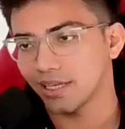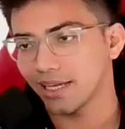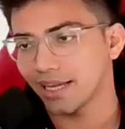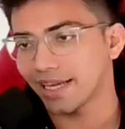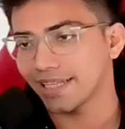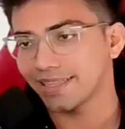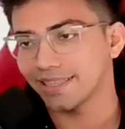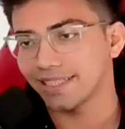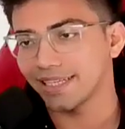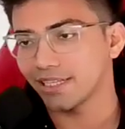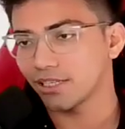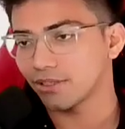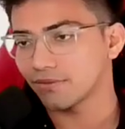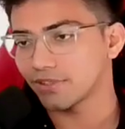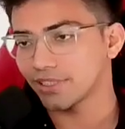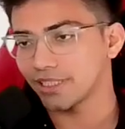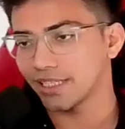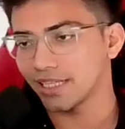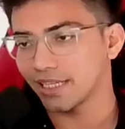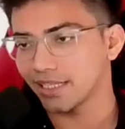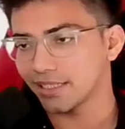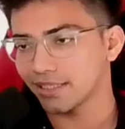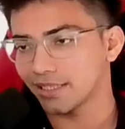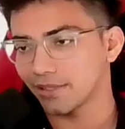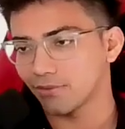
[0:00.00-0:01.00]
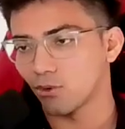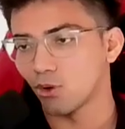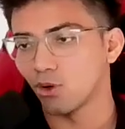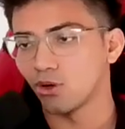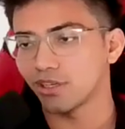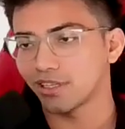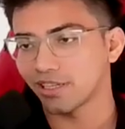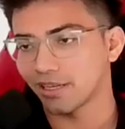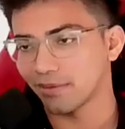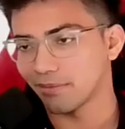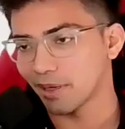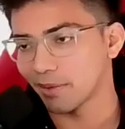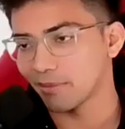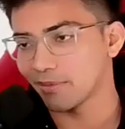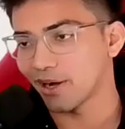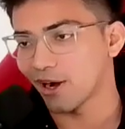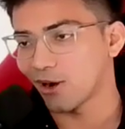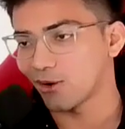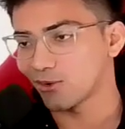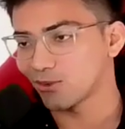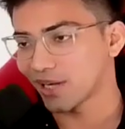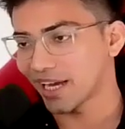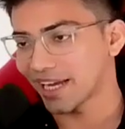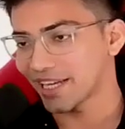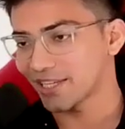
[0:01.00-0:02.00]
at the end of the day, they won't remember
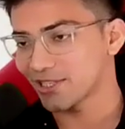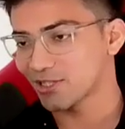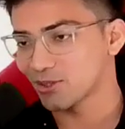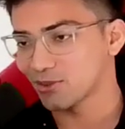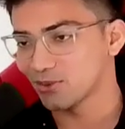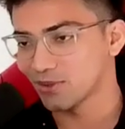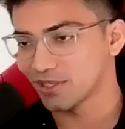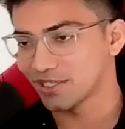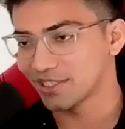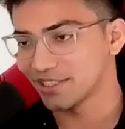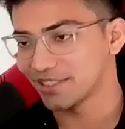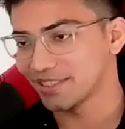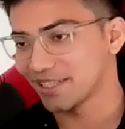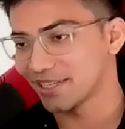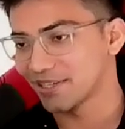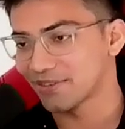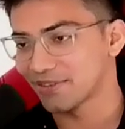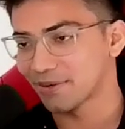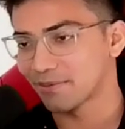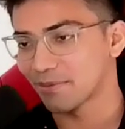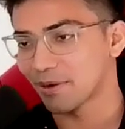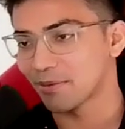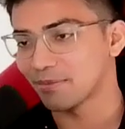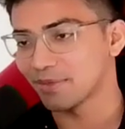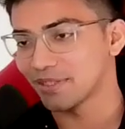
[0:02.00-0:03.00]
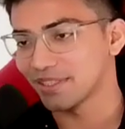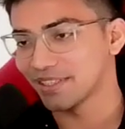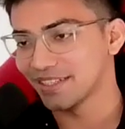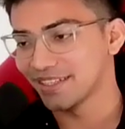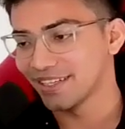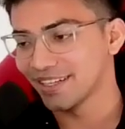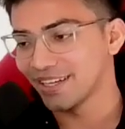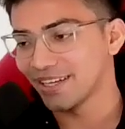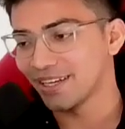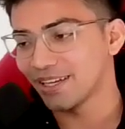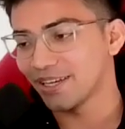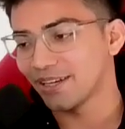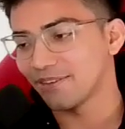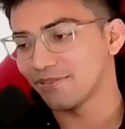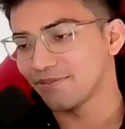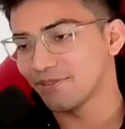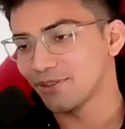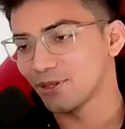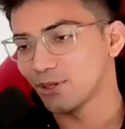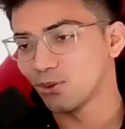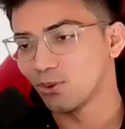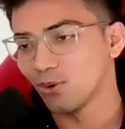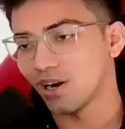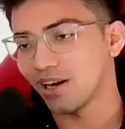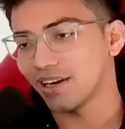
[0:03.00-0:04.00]
how nice you were. They'll remember if
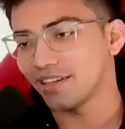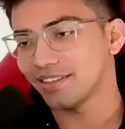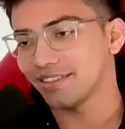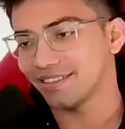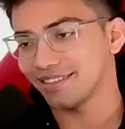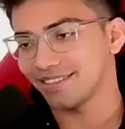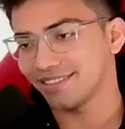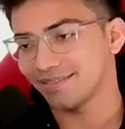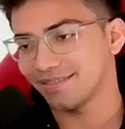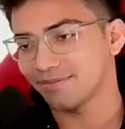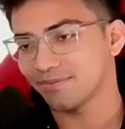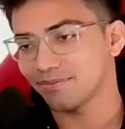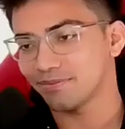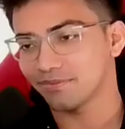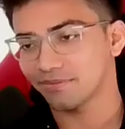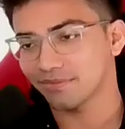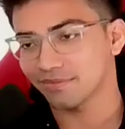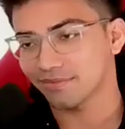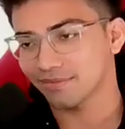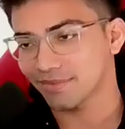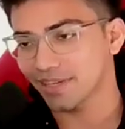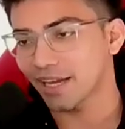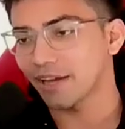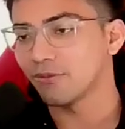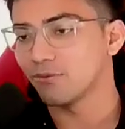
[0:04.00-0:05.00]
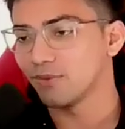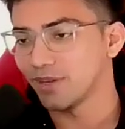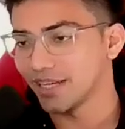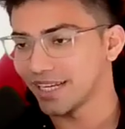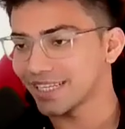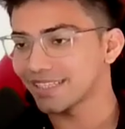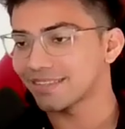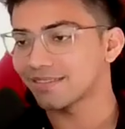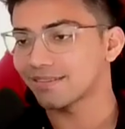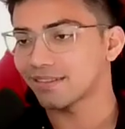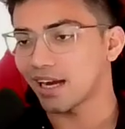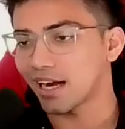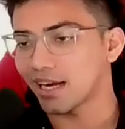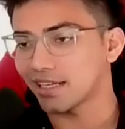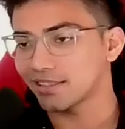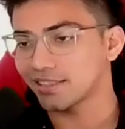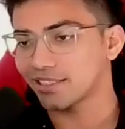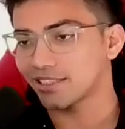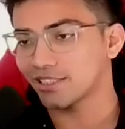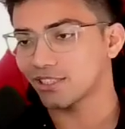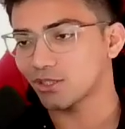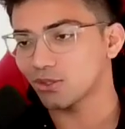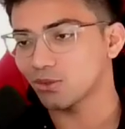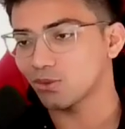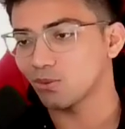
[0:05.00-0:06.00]
you won. And winning
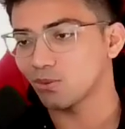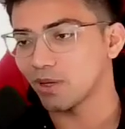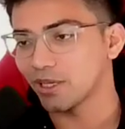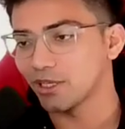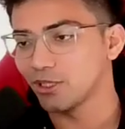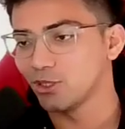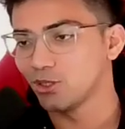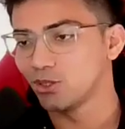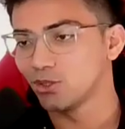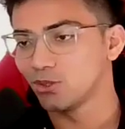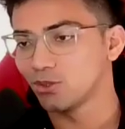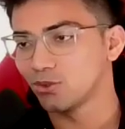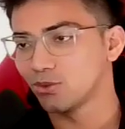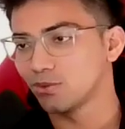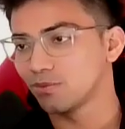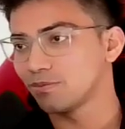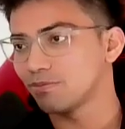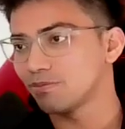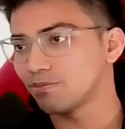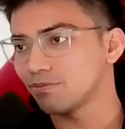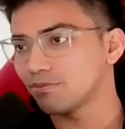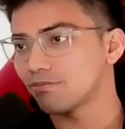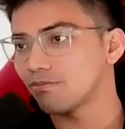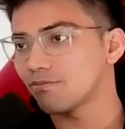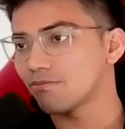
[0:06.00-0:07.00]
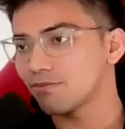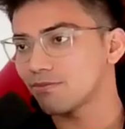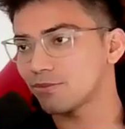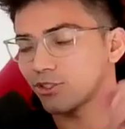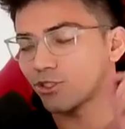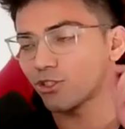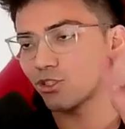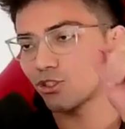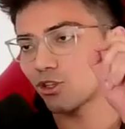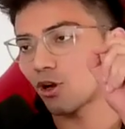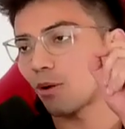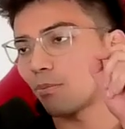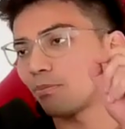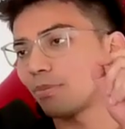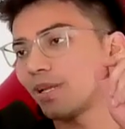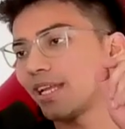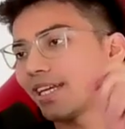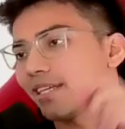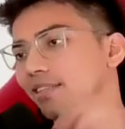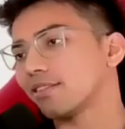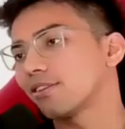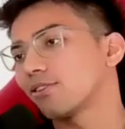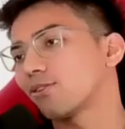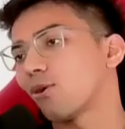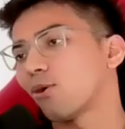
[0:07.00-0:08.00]
starts when you stop
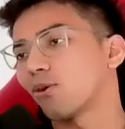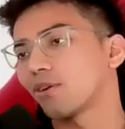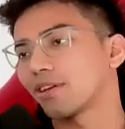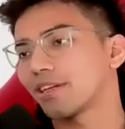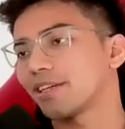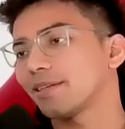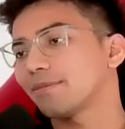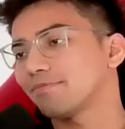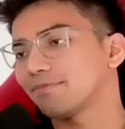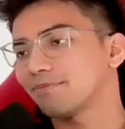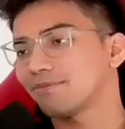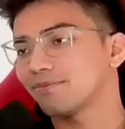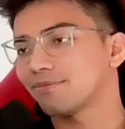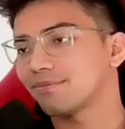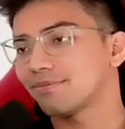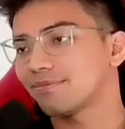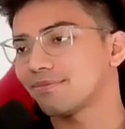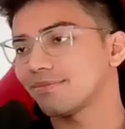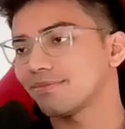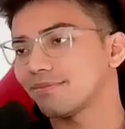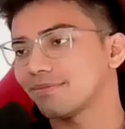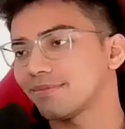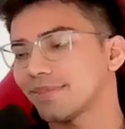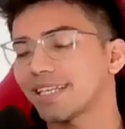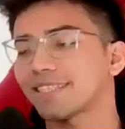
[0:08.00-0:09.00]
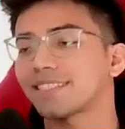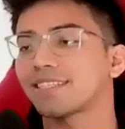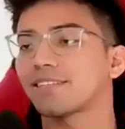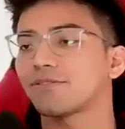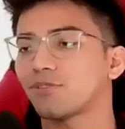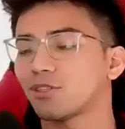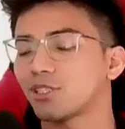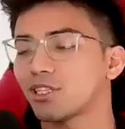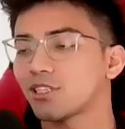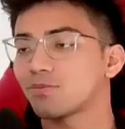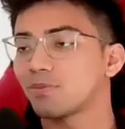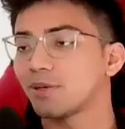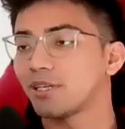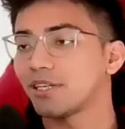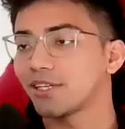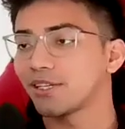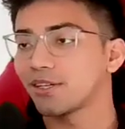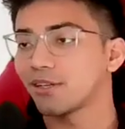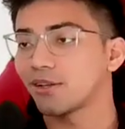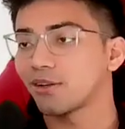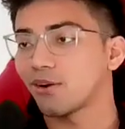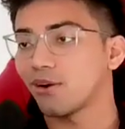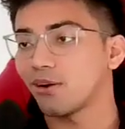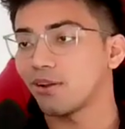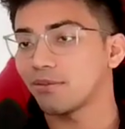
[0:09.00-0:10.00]
playing the wrong game. That's it for this
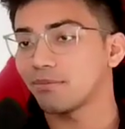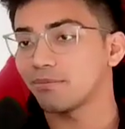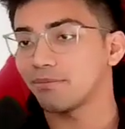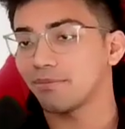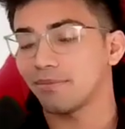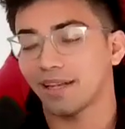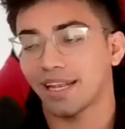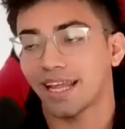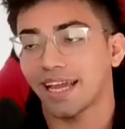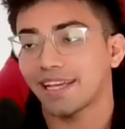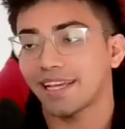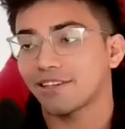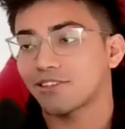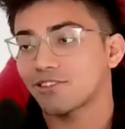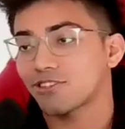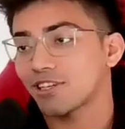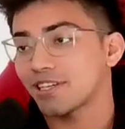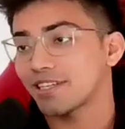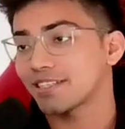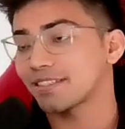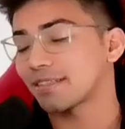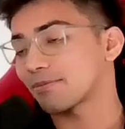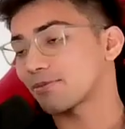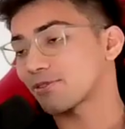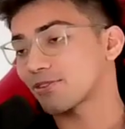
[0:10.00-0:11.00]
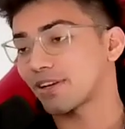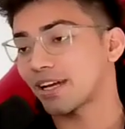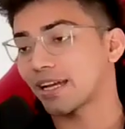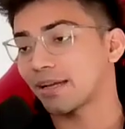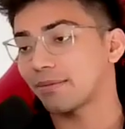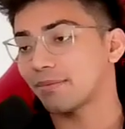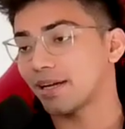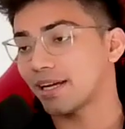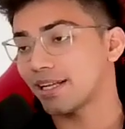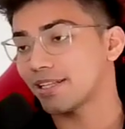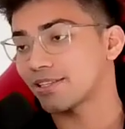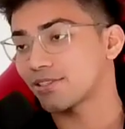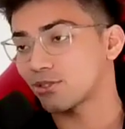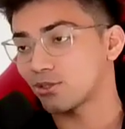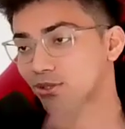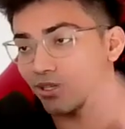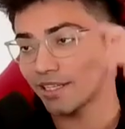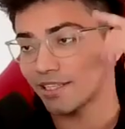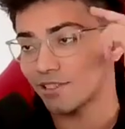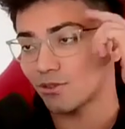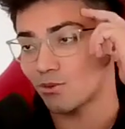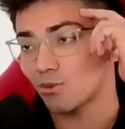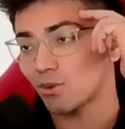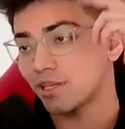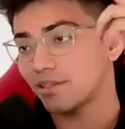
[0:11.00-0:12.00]
particular call. Like, share, subscribe. I'll see you
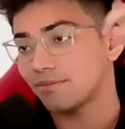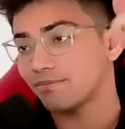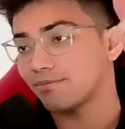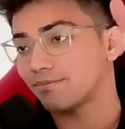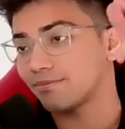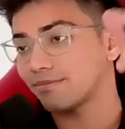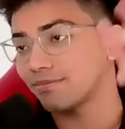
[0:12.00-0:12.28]
next one.